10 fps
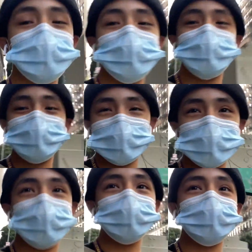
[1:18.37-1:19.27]
one out
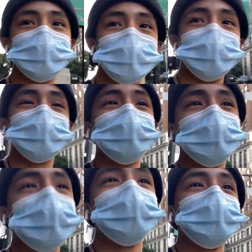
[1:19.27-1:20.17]
here.
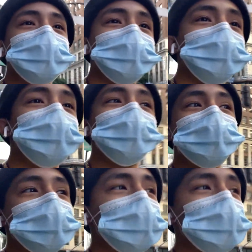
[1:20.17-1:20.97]
One,